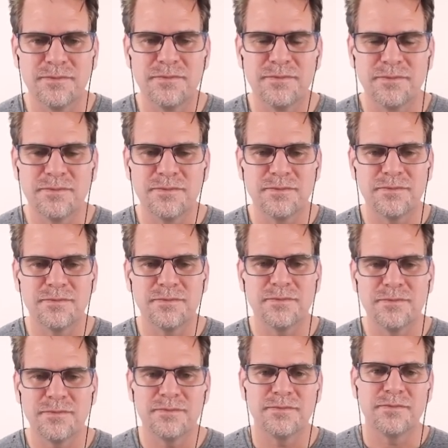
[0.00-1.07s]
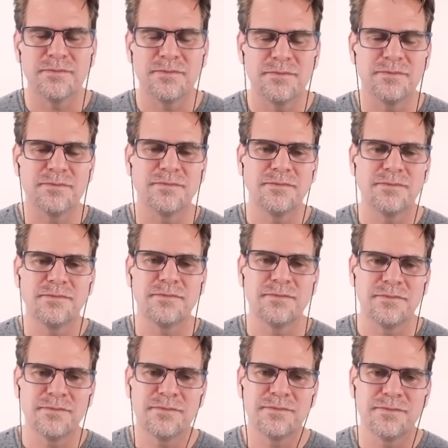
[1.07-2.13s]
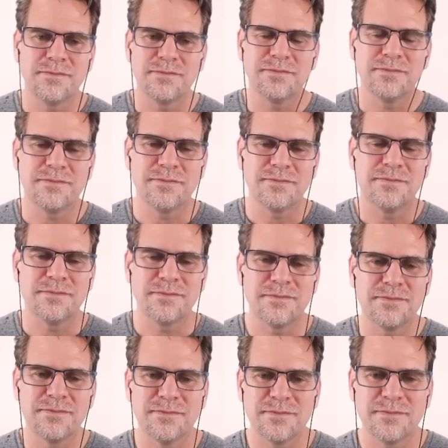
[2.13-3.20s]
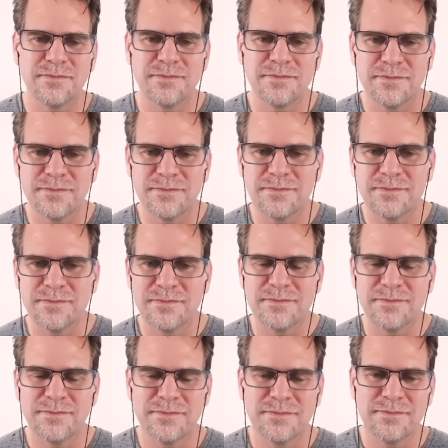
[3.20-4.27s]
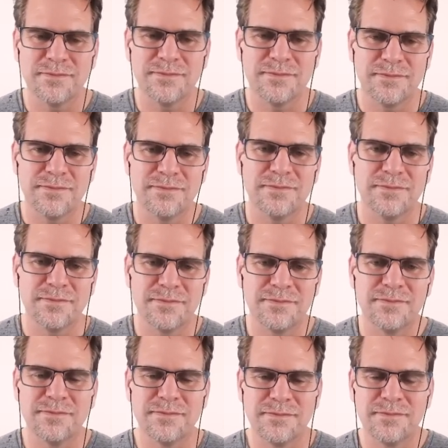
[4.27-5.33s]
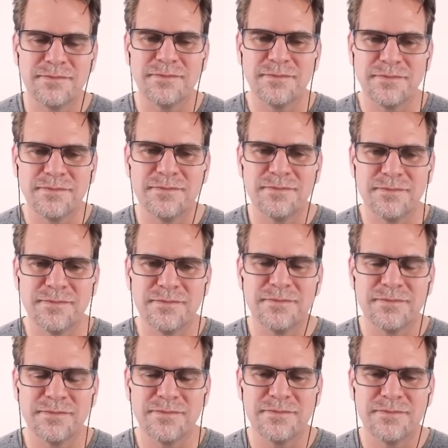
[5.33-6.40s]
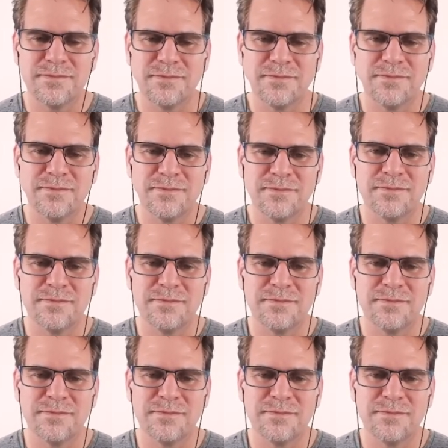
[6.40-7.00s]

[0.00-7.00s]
[no speech]